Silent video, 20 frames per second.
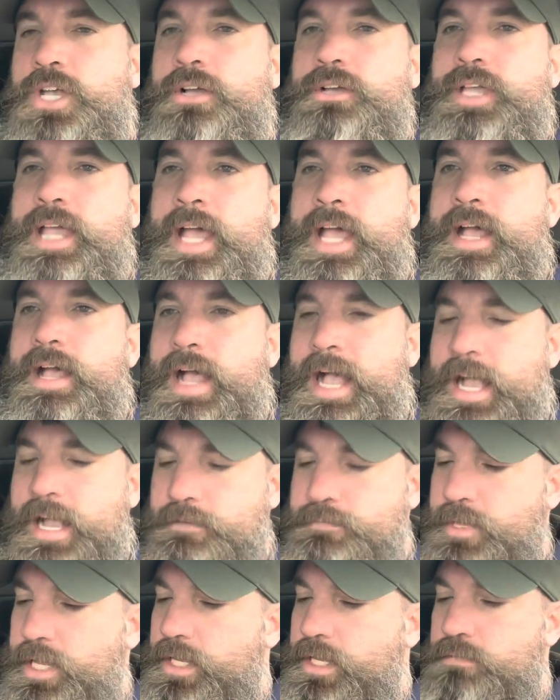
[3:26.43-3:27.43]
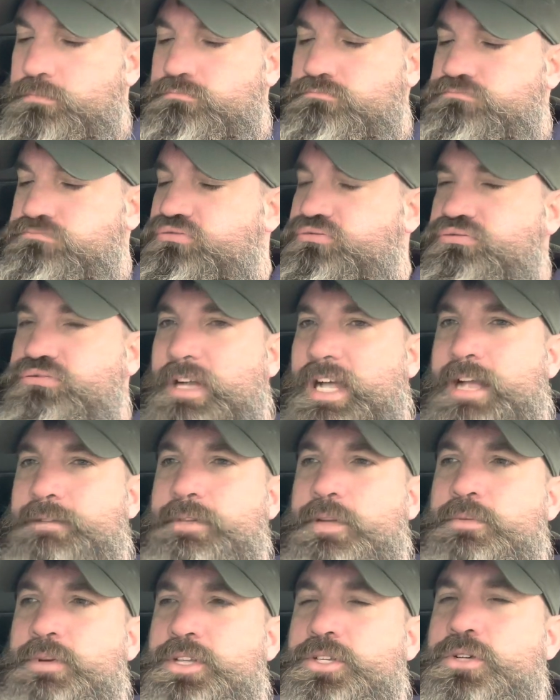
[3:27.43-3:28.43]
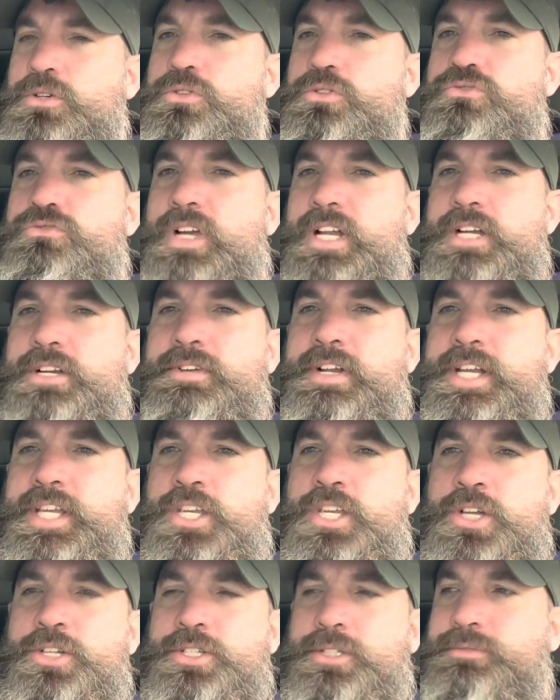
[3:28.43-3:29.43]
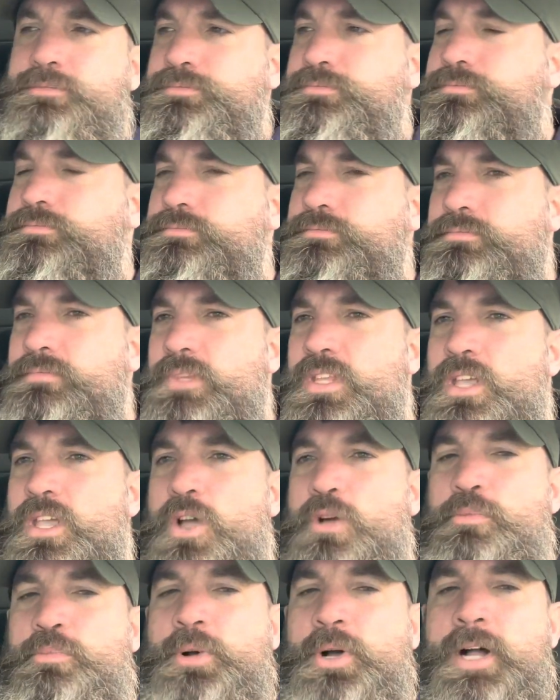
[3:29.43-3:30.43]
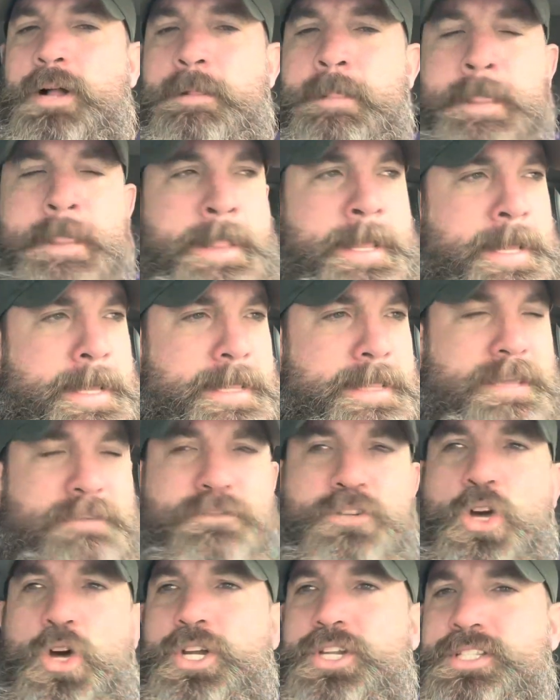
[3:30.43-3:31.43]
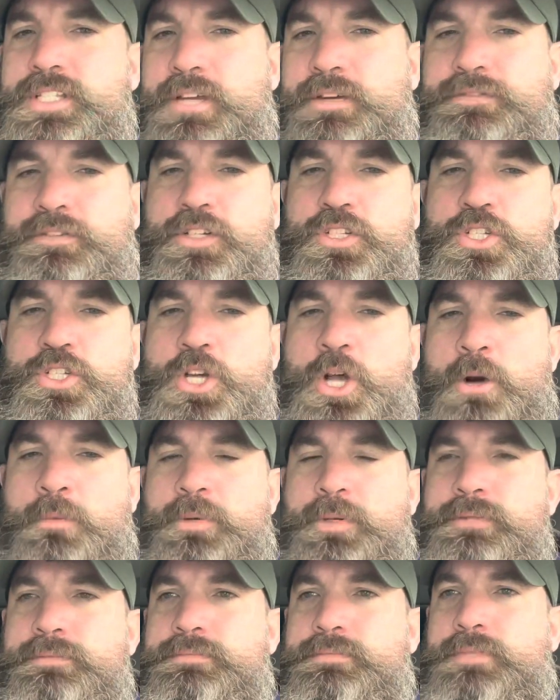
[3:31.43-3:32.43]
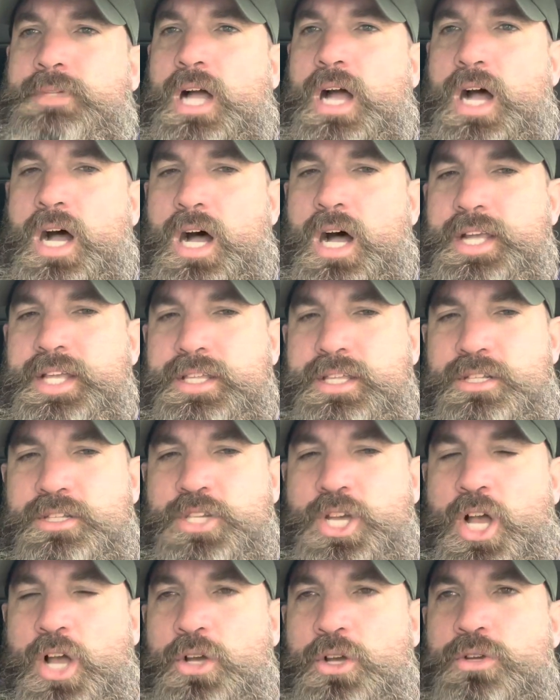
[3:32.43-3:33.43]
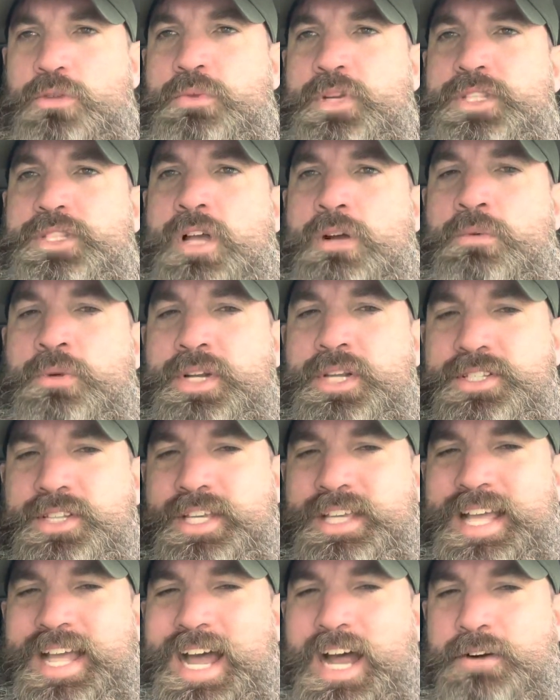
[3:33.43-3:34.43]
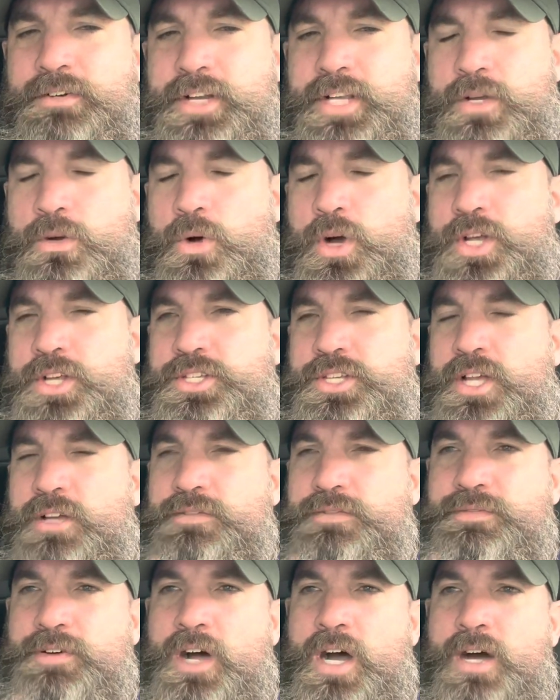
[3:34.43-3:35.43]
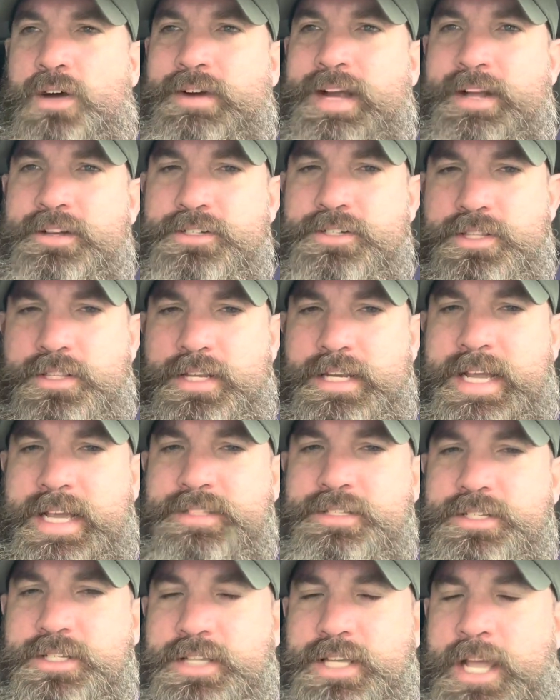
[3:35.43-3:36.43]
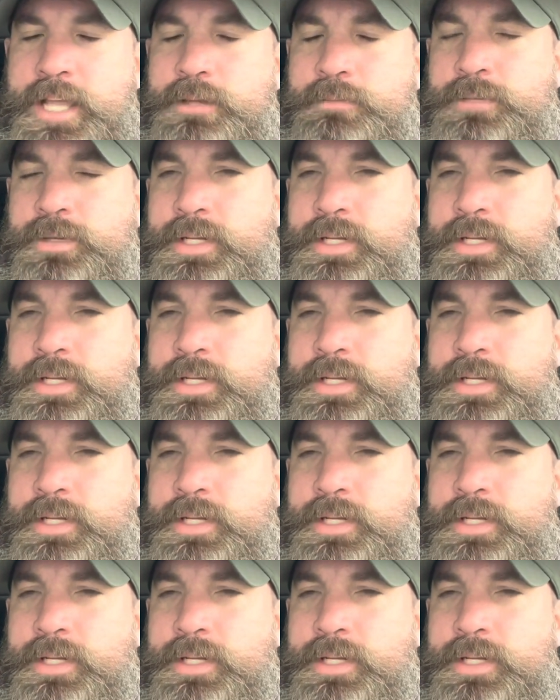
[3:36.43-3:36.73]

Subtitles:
yeah, Acme whistles, really, really good, but they've got a different job. Higher the tone, we don't want it to carry quite so far out into the landscape.